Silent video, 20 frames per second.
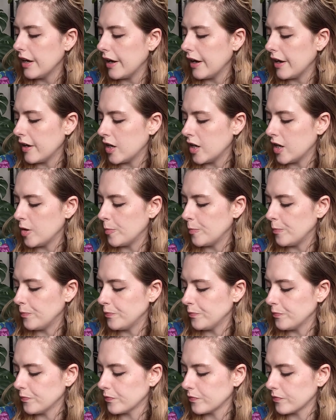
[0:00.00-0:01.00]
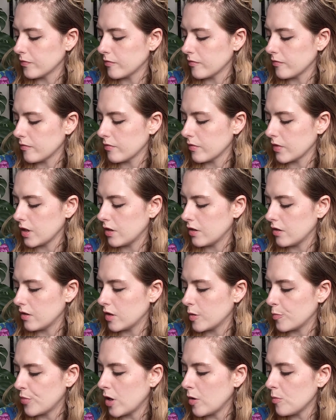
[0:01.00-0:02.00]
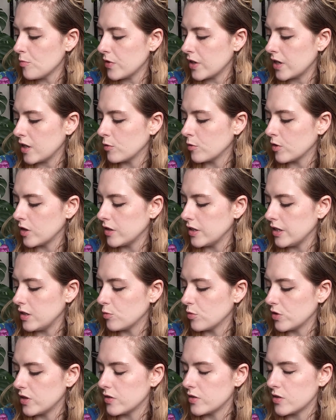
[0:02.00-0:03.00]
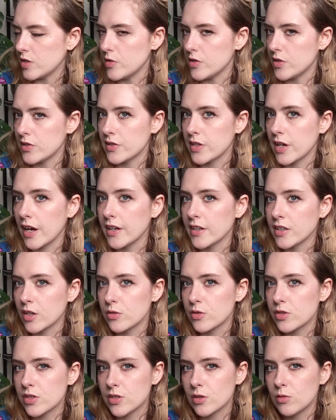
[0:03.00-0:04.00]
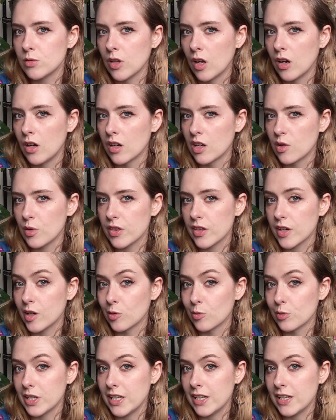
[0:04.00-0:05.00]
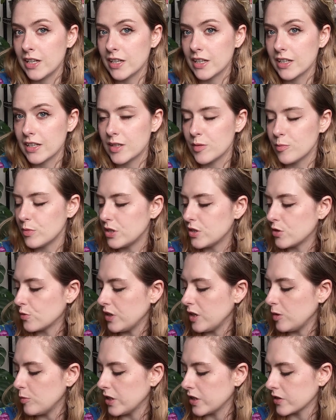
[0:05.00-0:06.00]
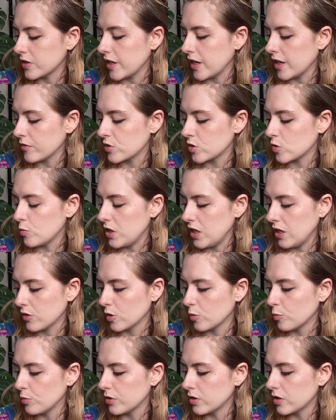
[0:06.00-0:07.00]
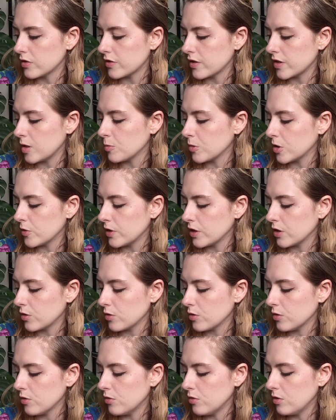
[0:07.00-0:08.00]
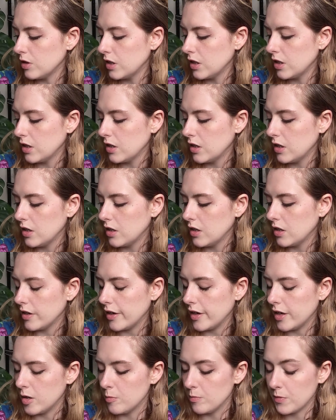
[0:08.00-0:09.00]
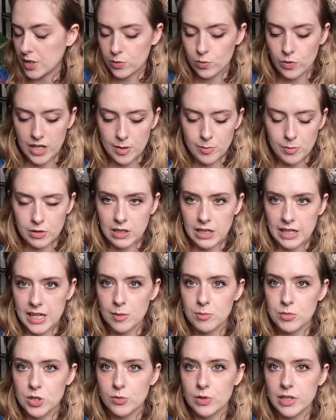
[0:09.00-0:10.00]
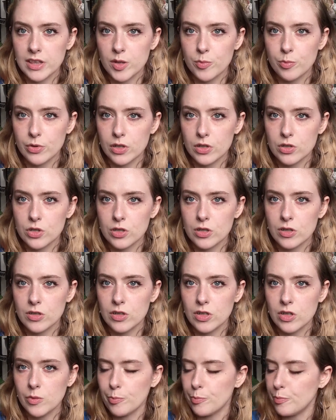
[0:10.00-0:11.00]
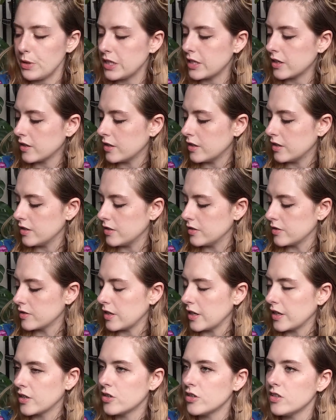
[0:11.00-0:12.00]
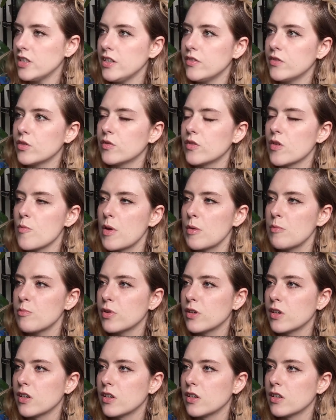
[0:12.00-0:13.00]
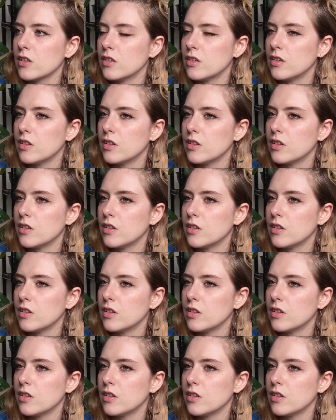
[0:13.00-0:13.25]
The problem that I run in with the series is that I go so long without reading it in between because I have so many other books that I'm going through. That's why I'm glad I'm doing the book journal, because I couldn't even remember